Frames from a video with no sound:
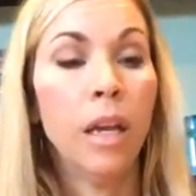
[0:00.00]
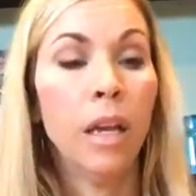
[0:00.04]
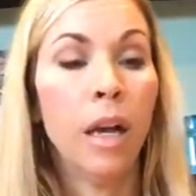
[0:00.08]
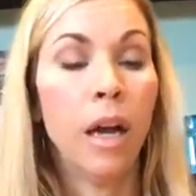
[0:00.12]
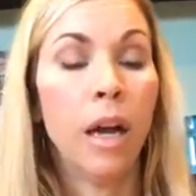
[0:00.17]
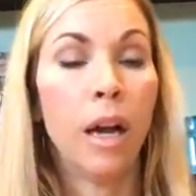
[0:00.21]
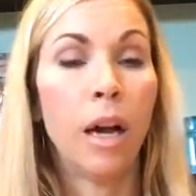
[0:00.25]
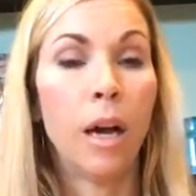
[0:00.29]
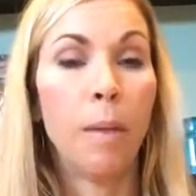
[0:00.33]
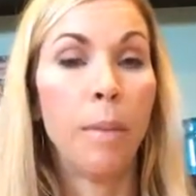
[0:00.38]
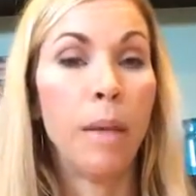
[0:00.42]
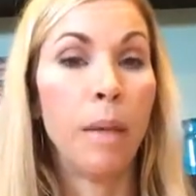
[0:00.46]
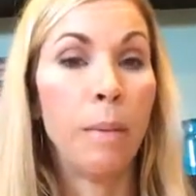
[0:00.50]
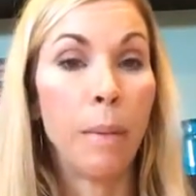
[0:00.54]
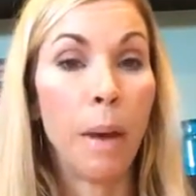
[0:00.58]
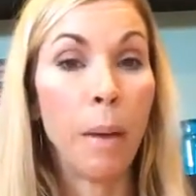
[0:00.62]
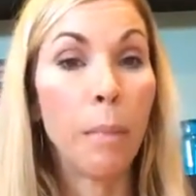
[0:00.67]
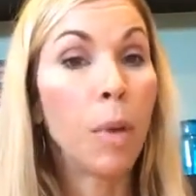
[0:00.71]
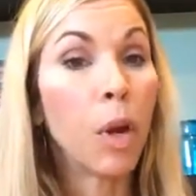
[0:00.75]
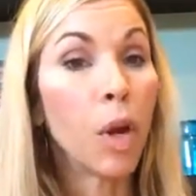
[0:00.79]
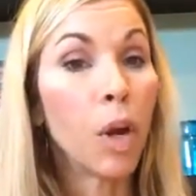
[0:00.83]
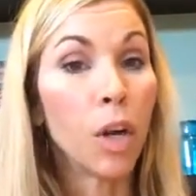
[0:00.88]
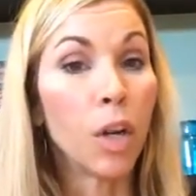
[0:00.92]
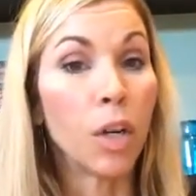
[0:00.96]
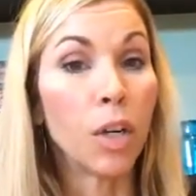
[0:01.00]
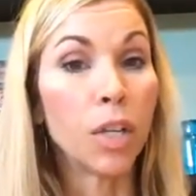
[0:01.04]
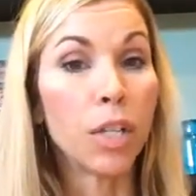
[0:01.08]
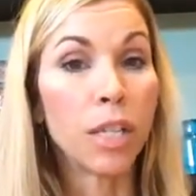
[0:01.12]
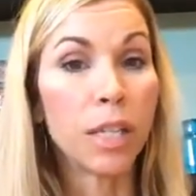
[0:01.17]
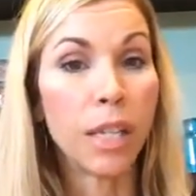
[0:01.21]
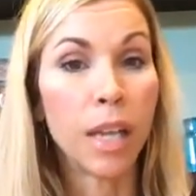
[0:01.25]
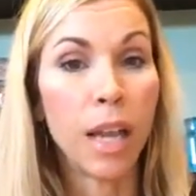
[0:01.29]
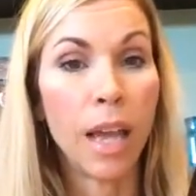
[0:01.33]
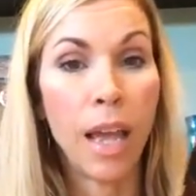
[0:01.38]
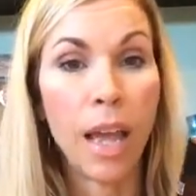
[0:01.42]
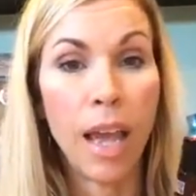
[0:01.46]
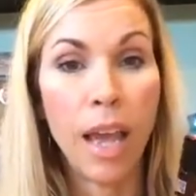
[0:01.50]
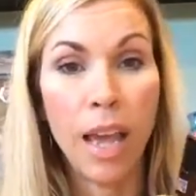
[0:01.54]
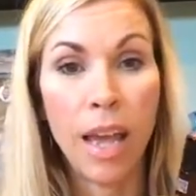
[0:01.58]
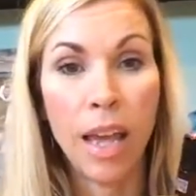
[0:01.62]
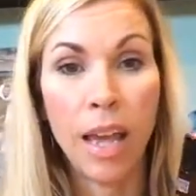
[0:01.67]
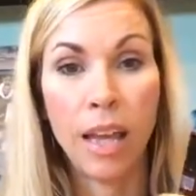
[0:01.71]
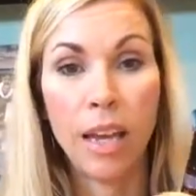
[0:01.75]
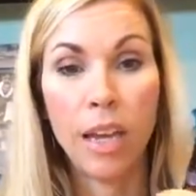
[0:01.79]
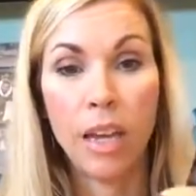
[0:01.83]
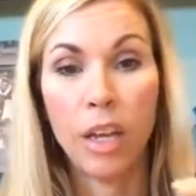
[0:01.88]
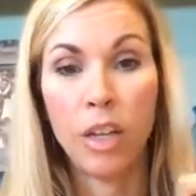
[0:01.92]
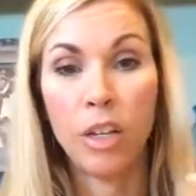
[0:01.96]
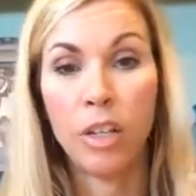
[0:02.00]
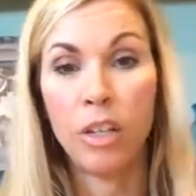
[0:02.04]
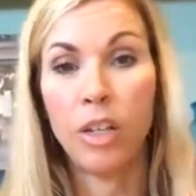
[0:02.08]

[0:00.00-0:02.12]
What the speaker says: in my purse and